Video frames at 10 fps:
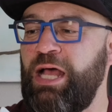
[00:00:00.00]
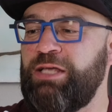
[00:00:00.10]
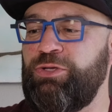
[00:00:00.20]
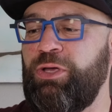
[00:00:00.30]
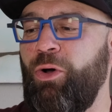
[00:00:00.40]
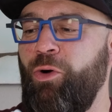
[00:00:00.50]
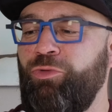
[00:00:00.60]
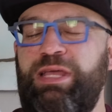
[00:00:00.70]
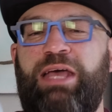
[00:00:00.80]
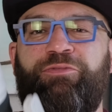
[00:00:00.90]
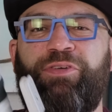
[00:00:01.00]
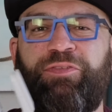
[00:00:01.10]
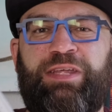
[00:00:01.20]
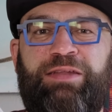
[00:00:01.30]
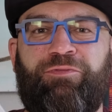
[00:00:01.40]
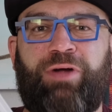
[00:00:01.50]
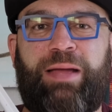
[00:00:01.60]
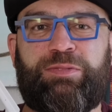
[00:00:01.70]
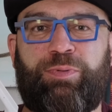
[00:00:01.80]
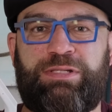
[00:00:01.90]
so you can only get 15
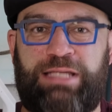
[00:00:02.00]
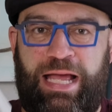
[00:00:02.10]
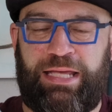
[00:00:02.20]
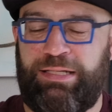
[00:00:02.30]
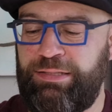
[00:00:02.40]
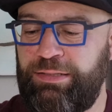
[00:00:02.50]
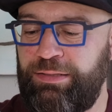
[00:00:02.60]
frames per second.